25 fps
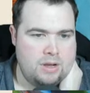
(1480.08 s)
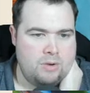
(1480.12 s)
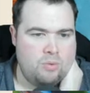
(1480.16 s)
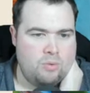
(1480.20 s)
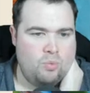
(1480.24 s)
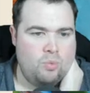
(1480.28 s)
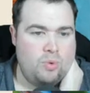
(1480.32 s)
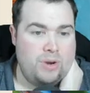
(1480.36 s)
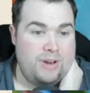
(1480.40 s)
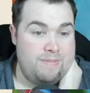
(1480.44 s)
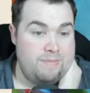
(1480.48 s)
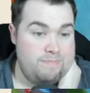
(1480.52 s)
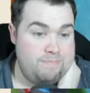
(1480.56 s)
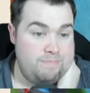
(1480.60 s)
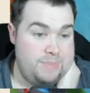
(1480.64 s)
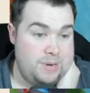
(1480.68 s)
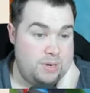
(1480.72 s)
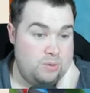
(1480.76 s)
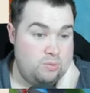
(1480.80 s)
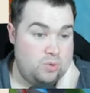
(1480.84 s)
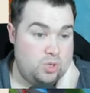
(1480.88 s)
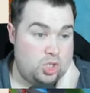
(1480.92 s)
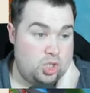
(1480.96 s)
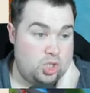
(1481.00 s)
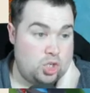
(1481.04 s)
We haven't
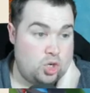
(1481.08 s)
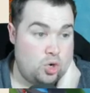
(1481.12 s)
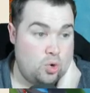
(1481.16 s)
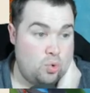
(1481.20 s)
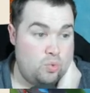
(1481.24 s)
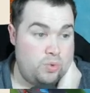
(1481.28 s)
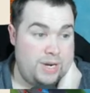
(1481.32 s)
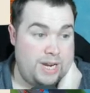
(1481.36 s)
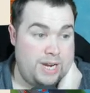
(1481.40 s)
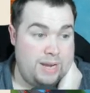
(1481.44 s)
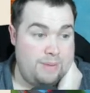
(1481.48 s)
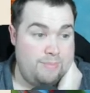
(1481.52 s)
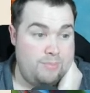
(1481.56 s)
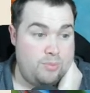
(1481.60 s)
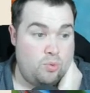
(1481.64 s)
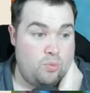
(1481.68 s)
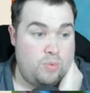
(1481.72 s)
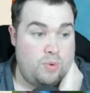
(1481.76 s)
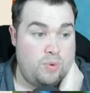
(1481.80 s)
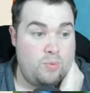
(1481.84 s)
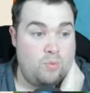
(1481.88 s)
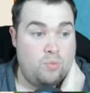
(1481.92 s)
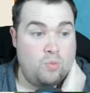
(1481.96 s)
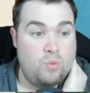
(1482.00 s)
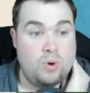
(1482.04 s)
built a school yet, but we
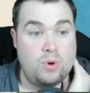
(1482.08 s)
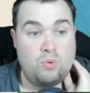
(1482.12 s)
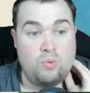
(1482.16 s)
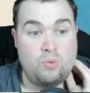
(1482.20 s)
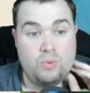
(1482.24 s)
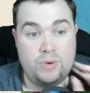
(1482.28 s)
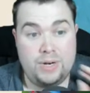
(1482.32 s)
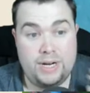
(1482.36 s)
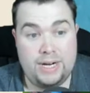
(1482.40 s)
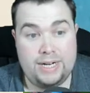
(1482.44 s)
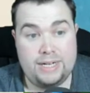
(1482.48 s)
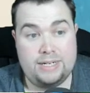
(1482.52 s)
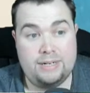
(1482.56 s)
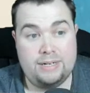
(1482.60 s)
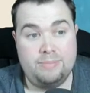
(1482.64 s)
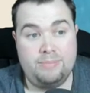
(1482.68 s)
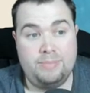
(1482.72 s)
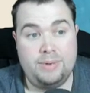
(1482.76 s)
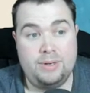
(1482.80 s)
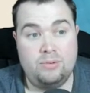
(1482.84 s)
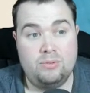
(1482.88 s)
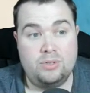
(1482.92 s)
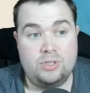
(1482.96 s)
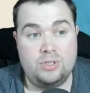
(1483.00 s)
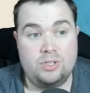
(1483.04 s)
will need to
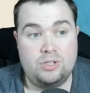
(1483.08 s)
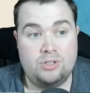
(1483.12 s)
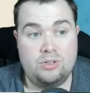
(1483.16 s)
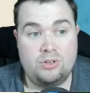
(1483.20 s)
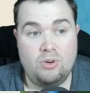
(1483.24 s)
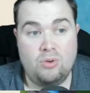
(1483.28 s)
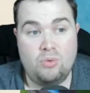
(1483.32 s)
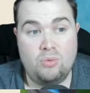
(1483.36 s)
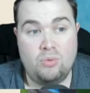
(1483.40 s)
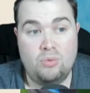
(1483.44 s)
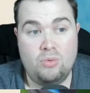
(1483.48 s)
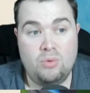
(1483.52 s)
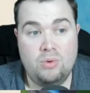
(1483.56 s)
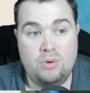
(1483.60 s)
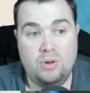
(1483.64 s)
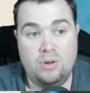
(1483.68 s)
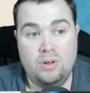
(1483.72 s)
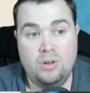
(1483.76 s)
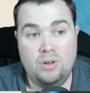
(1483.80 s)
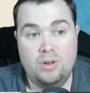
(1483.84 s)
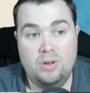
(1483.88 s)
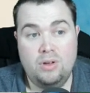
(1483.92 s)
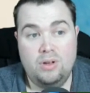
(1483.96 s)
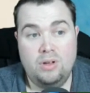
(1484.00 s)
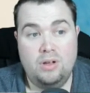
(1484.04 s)
build a school.
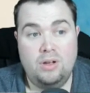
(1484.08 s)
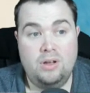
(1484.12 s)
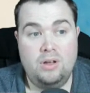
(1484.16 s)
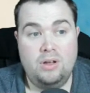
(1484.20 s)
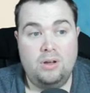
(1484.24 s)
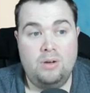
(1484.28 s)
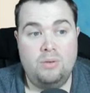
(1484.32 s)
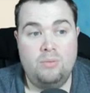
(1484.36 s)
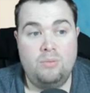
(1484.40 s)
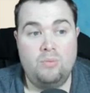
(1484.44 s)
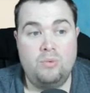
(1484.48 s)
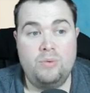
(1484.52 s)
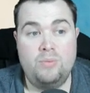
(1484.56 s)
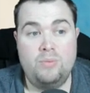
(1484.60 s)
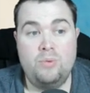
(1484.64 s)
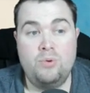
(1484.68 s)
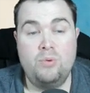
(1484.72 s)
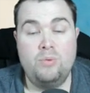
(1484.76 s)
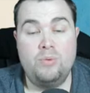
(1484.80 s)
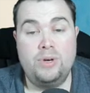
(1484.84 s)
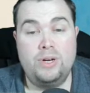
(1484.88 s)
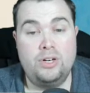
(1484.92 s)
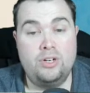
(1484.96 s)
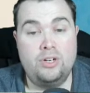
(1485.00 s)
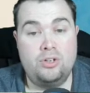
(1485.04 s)
We will
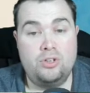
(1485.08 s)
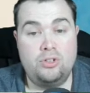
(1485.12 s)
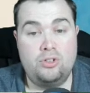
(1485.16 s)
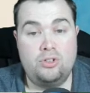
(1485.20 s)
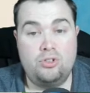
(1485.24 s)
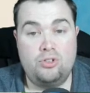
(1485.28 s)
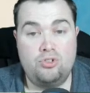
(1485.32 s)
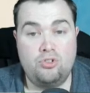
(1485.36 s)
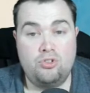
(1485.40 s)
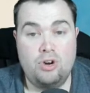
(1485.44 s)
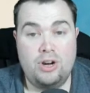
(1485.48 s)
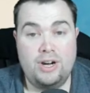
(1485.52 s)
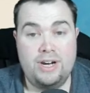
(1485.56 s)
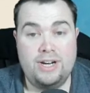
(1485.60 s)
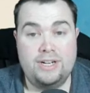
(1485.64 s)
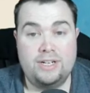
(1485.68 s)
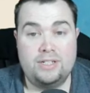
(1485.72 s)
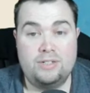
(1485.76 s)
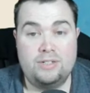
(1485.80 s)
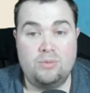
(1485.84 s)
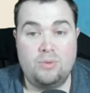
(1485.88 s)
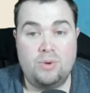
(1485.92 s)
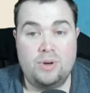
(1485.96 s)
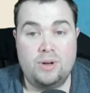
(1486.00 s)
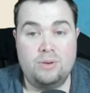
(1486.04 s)
need trade as
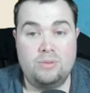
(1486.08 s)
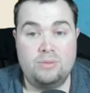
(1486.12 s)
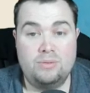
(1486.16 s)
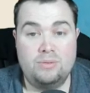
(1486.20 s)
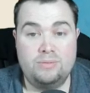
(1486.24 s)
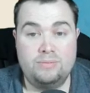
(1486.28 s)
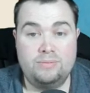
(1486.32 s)
well.